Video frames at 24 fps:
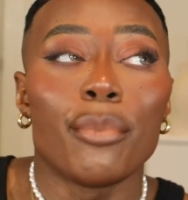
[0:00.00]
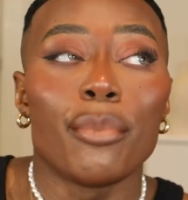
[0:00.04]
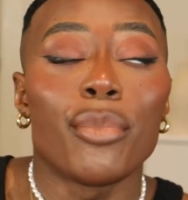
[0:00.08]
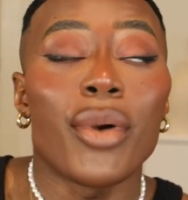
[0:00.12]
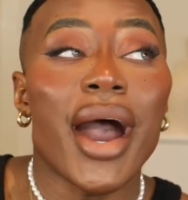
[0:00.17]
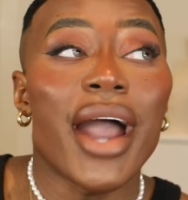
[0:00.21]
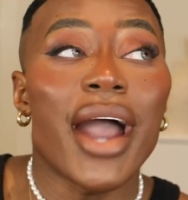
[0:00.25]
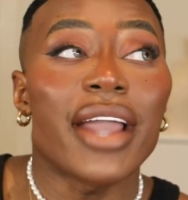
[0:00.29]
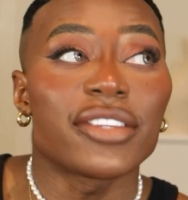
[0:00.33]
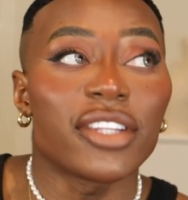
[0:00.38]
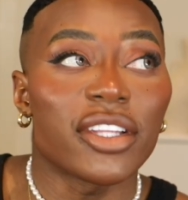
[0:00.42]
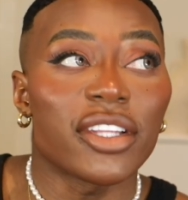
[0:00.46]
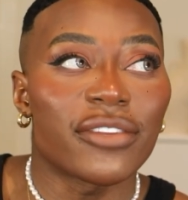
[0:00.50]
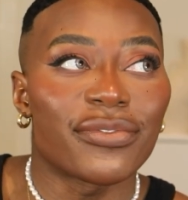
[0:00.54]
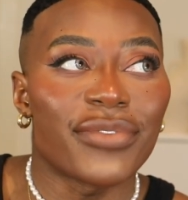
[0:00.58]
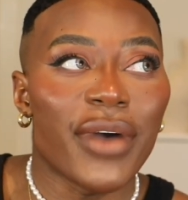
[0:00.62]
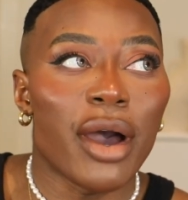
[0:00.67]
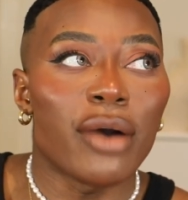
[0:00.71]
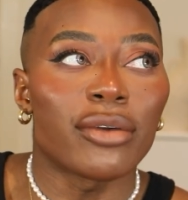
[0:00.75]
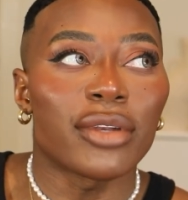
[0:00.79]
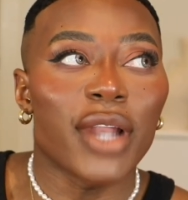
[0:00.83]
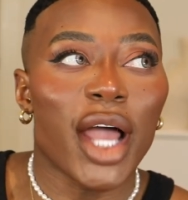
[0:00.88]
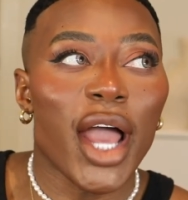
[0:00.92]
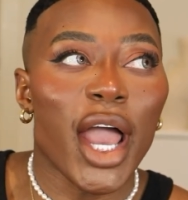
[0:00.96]
But I just
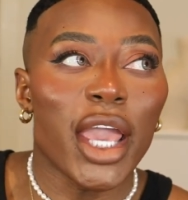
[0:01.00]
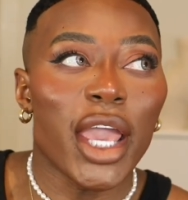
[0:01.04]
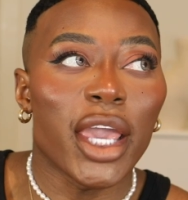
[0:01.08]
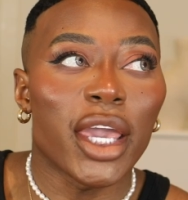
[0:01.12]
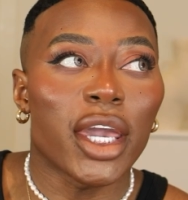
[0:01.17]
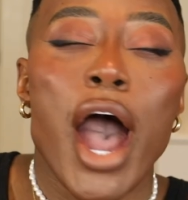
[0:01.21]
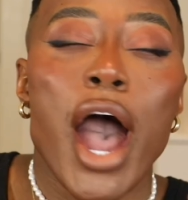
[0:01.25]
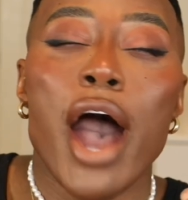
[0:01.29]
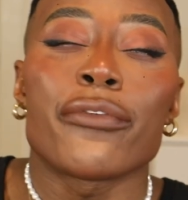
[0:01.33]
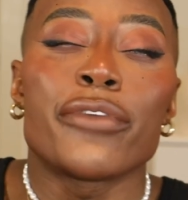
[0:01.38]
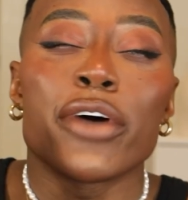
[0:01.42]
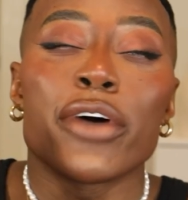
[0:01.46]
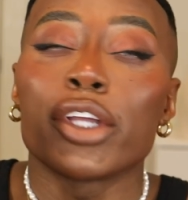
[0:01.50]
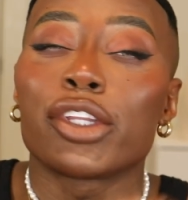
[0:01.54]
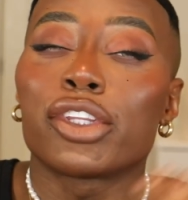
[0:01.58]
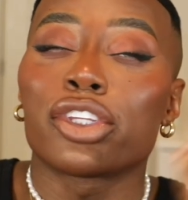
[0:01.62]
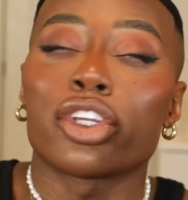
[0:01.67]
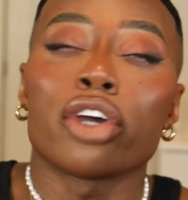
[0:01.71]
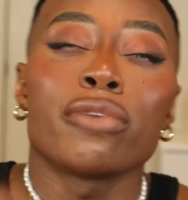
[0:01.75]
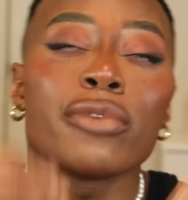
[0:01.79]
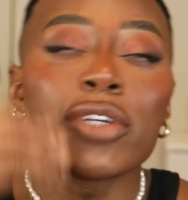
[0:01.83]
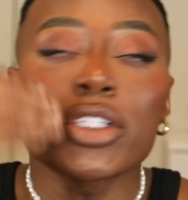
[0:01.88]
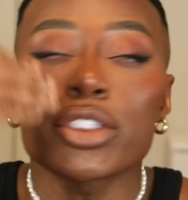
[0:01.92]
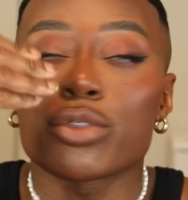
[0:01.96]
felt like I've heard
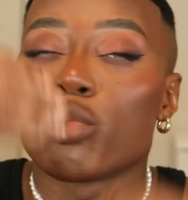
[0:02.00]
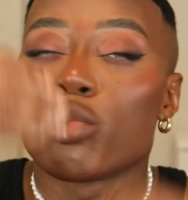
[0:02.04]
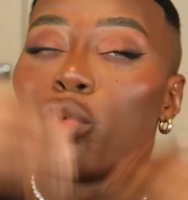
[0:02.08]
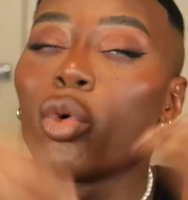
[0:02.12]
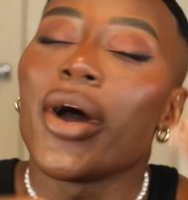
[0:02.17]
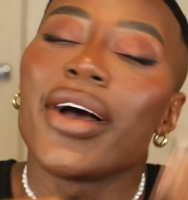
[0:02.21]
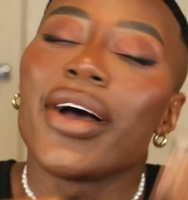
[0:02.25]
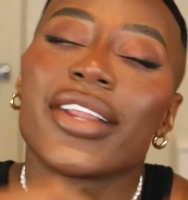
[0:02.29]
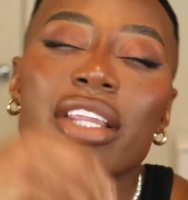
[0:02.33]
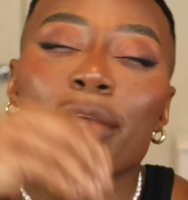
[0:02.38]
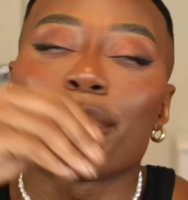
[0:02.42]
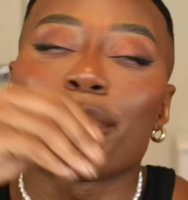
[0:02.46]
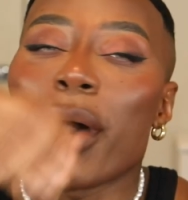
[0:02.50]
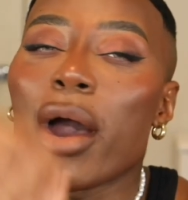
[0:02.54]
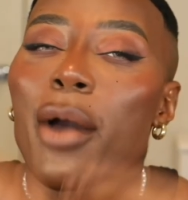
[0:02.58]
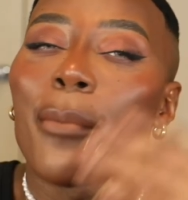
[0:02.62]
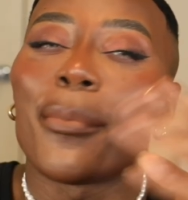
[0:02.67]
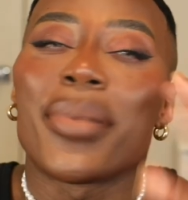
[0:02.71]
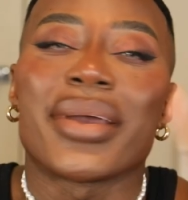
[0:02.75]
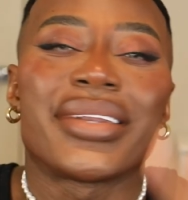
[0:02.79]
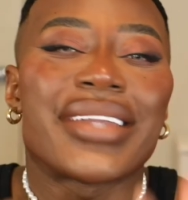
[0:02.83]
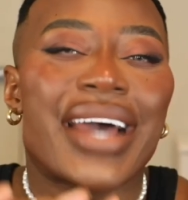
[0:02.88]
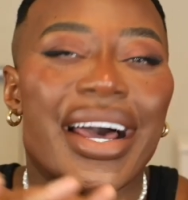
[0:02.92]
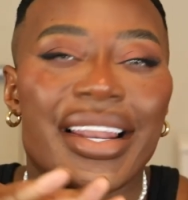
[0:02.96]
so much words
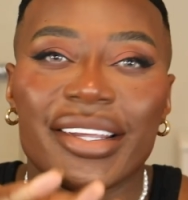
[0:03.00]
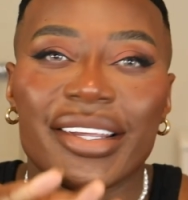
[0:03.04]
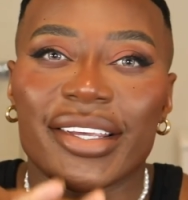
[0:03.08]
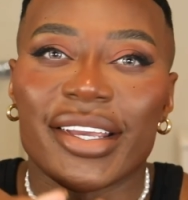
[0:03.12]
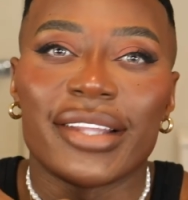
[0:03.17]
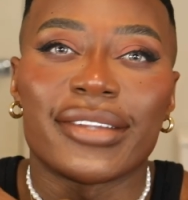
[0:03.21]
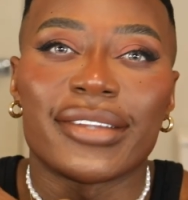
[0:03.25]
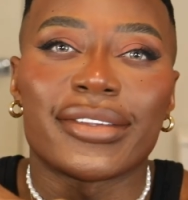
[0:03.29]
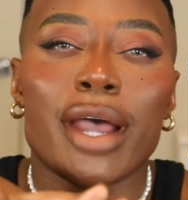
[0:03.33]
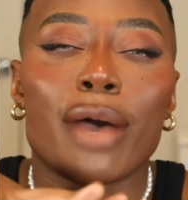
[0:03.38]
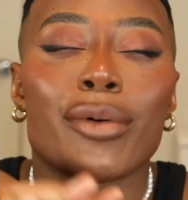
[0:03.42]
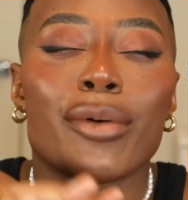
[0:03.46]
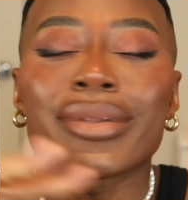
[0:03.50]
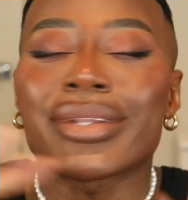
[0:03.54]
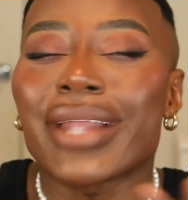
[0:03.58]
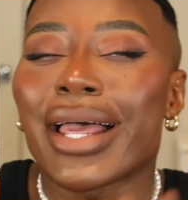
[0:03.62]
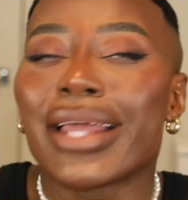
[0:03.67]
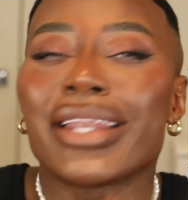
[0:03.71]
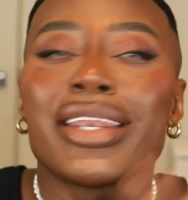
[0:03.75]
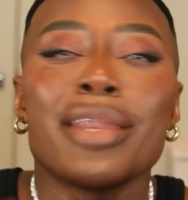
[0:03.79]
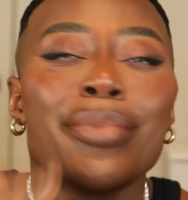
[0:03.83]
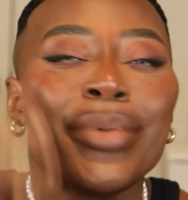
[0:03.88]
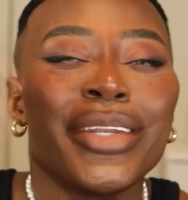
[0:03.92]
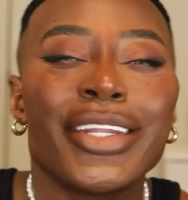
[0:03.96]
about Penhaligon's. I was
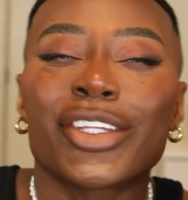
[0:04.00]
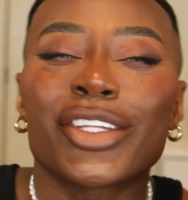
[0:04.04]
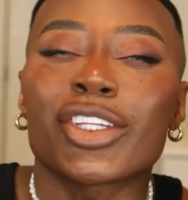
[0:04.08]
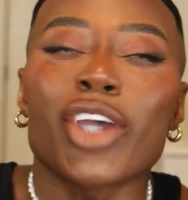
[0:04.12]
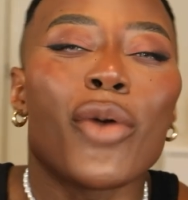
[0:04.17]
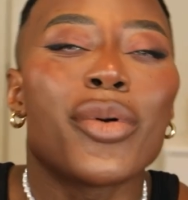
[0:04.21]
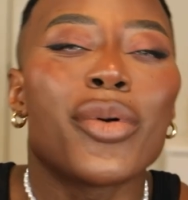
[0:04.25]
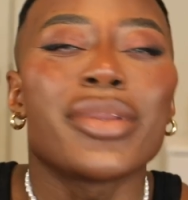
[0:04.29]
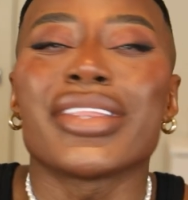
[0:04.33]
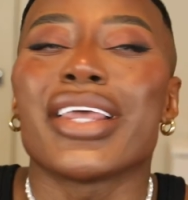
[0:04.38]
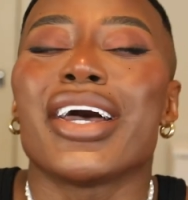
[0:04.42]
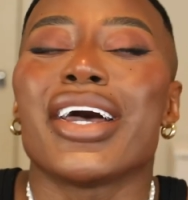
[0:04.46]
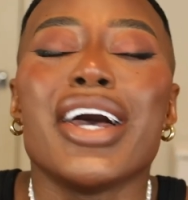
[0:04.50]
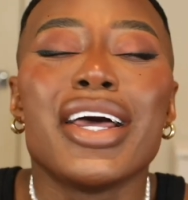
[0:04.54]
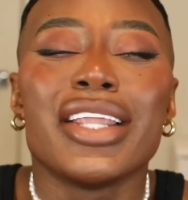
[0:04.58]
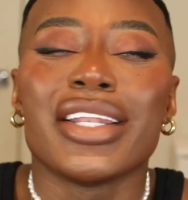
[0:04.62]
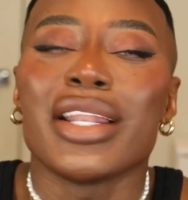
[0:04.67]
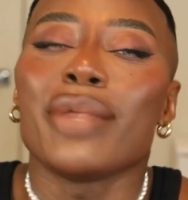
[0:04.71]
like, let me just go in there.